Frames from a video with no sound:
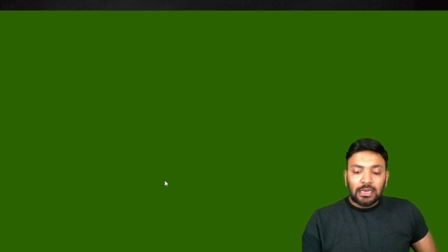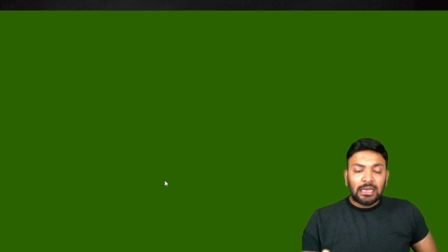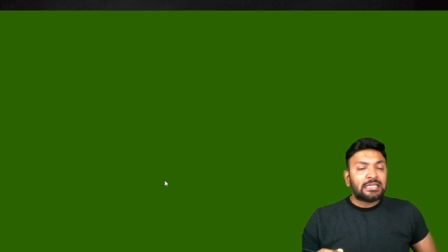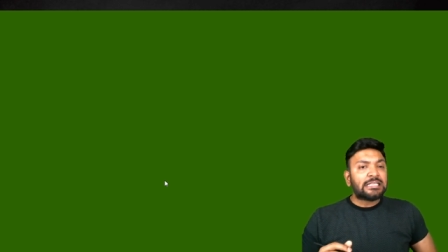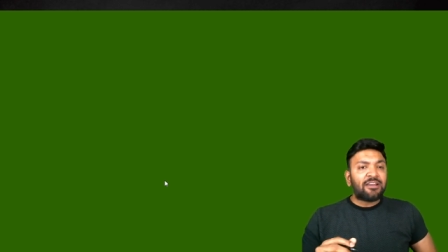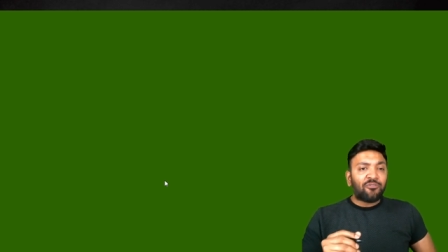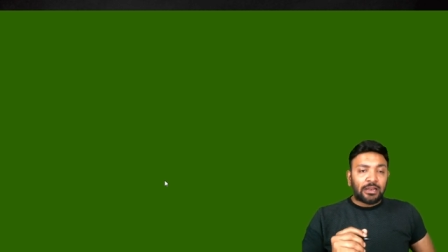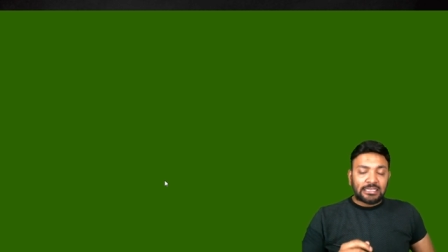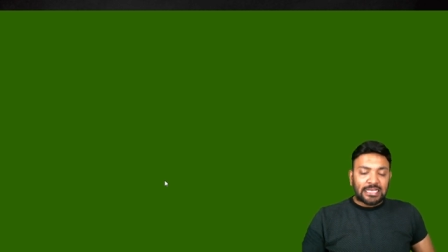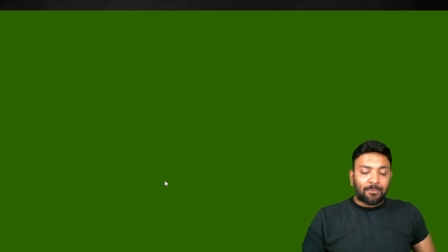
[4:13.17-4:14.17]
Let's say,
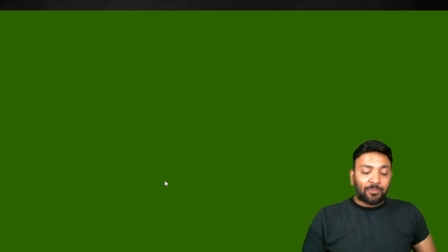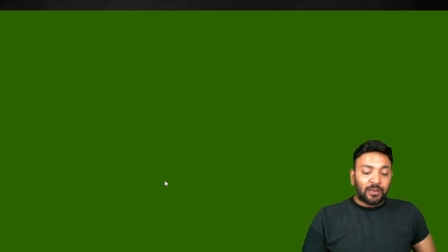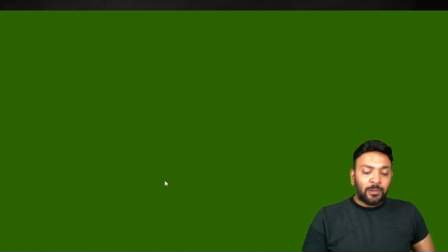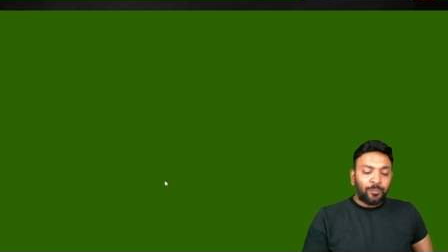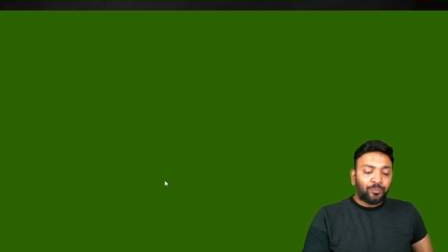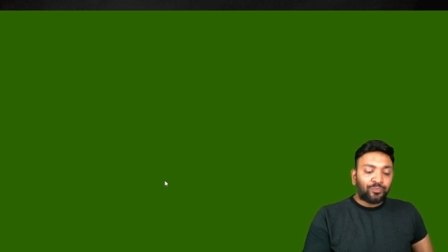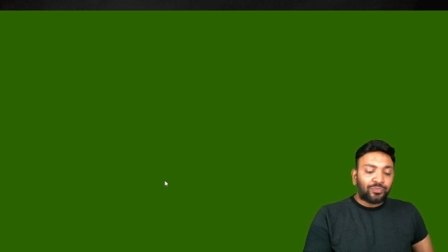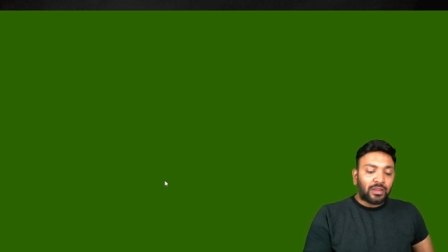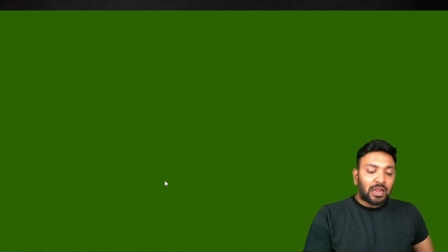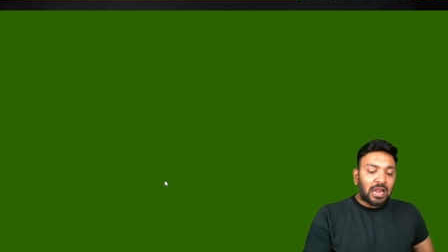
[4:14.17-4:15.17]
for example,
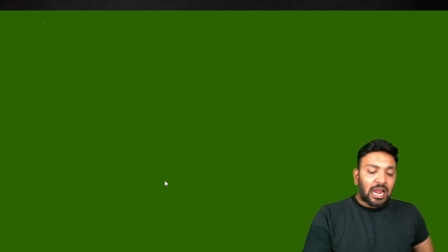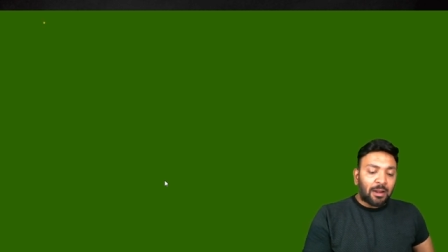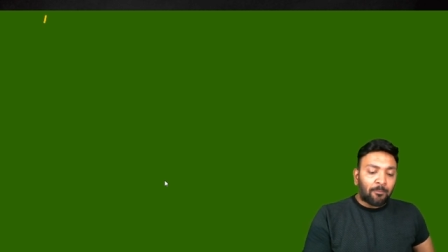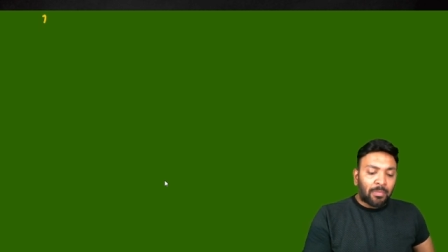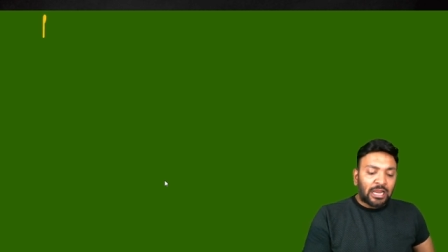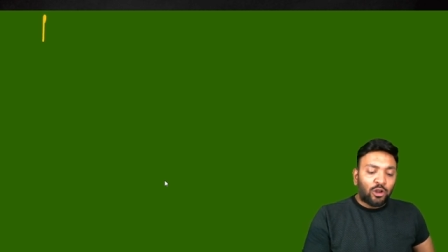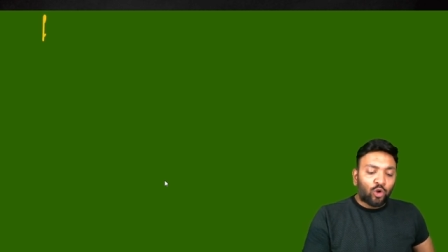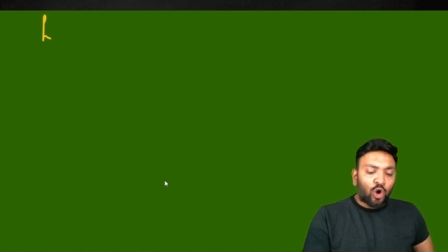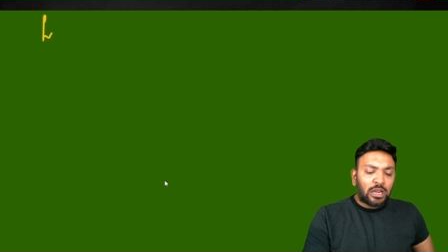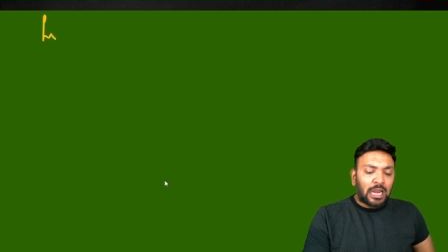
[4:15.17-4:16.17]
my
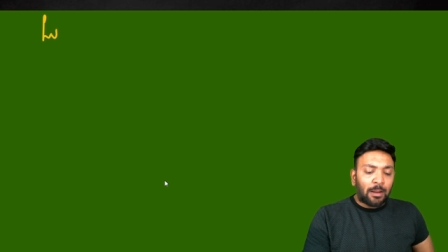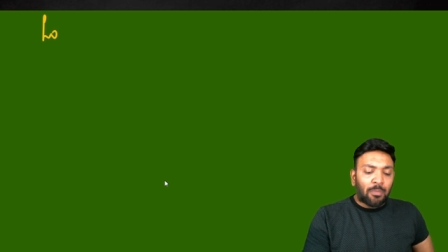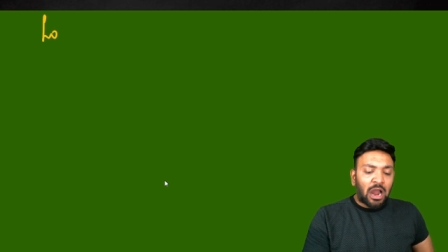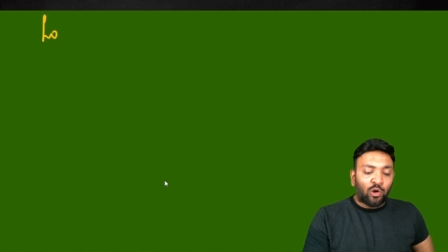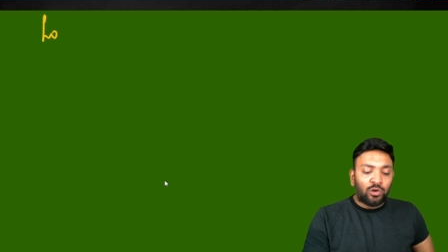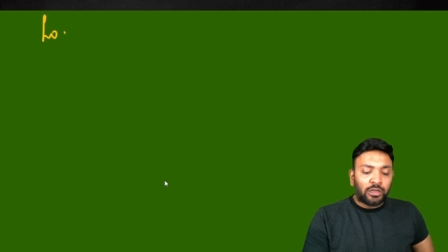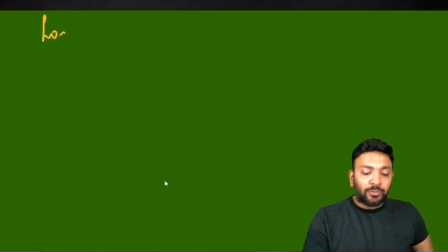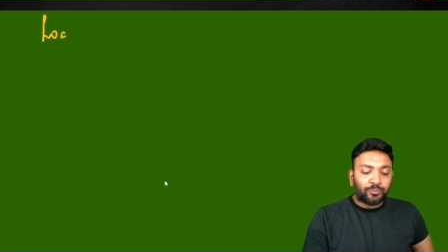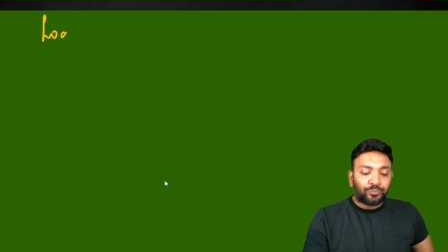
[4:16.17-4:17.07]
loan amount